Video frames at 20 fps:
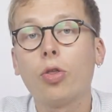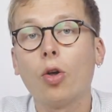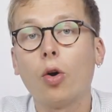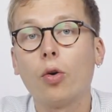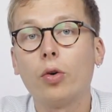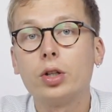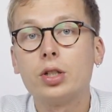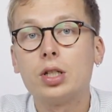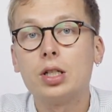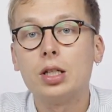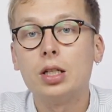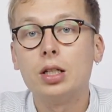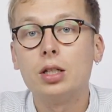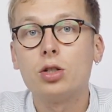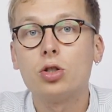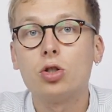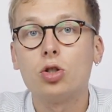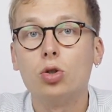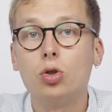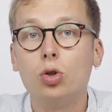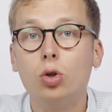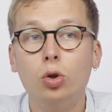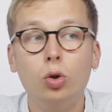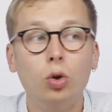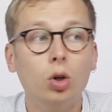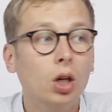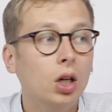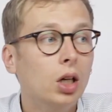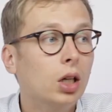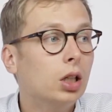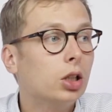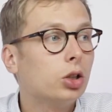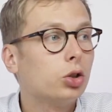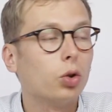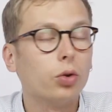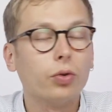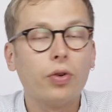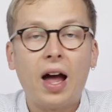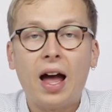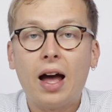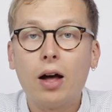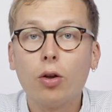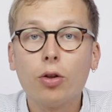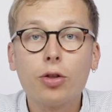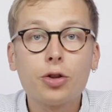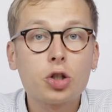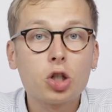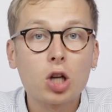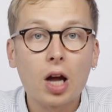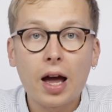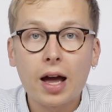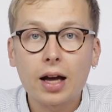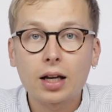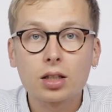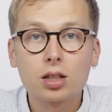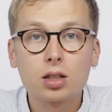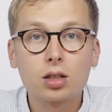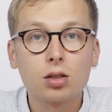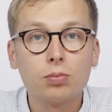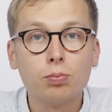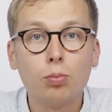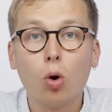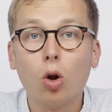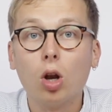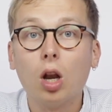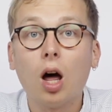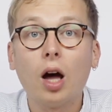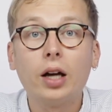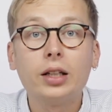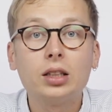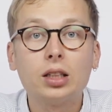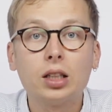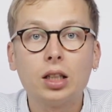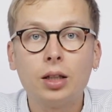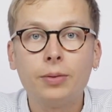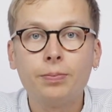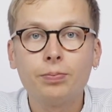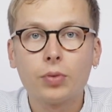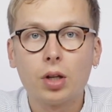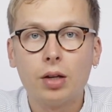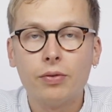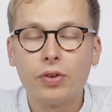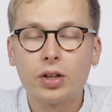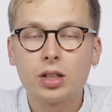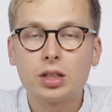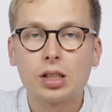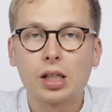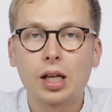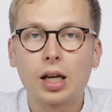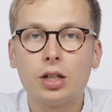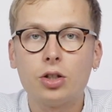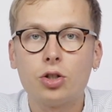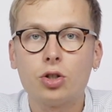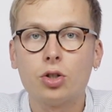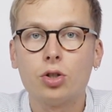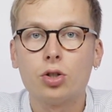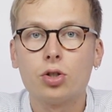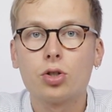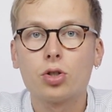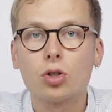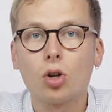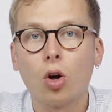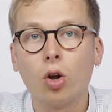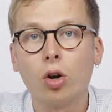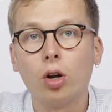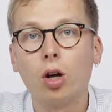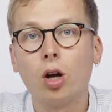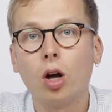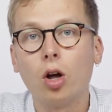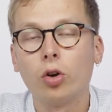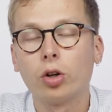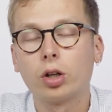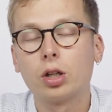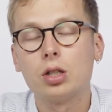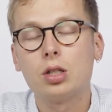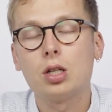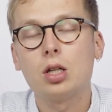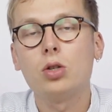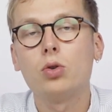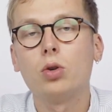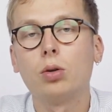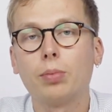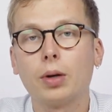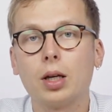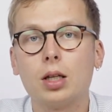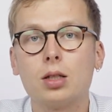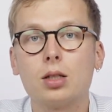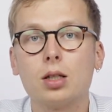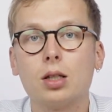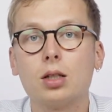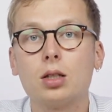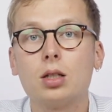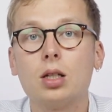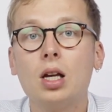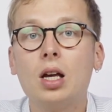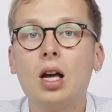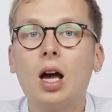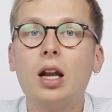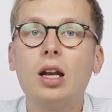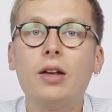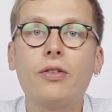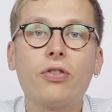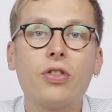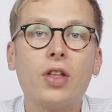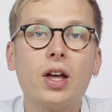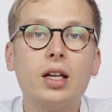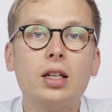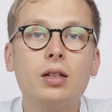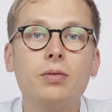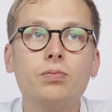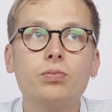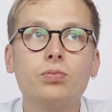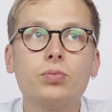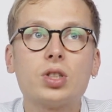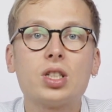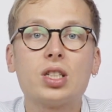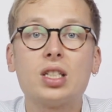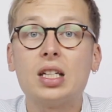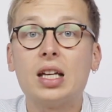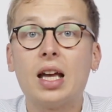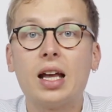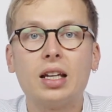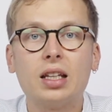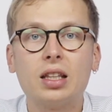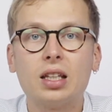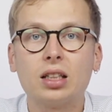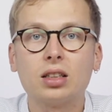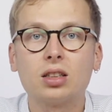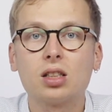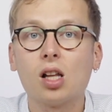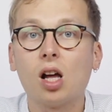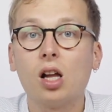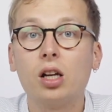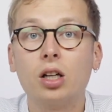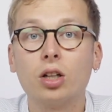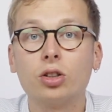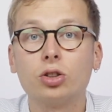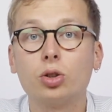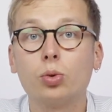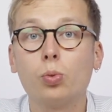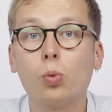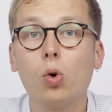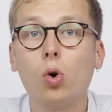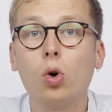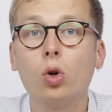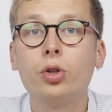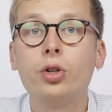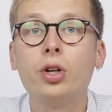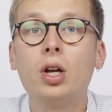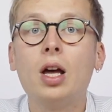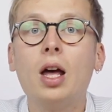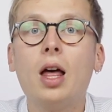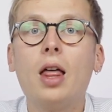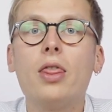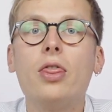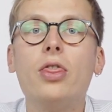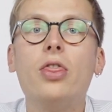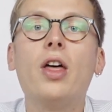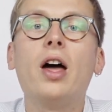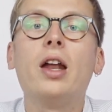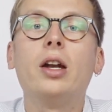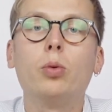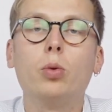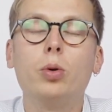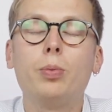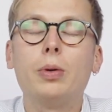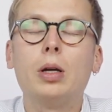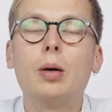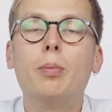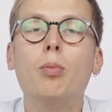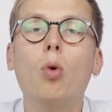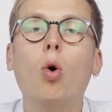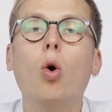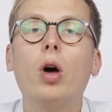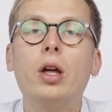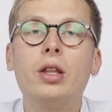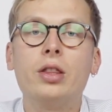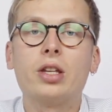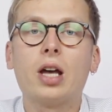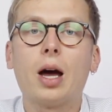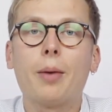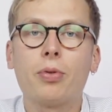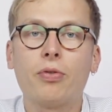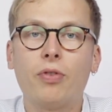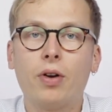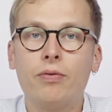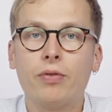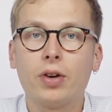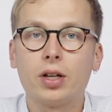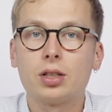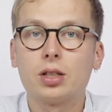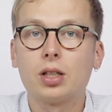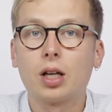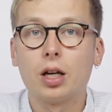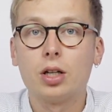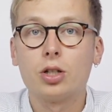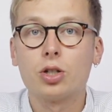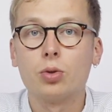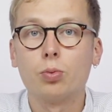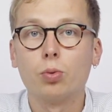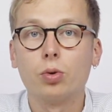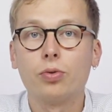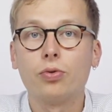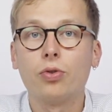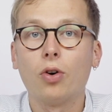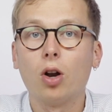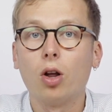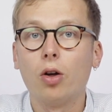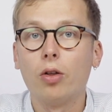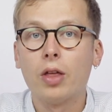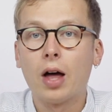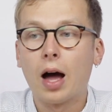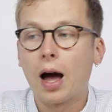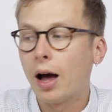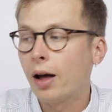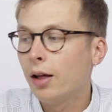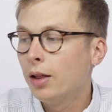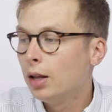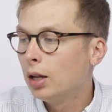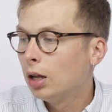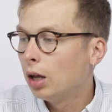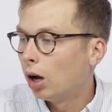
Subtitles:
authorities do sort of health checks, more lighter investigations on a continuing basis. And if they see anything slightly untoward, then it would be a more in-depth investigation would follow that.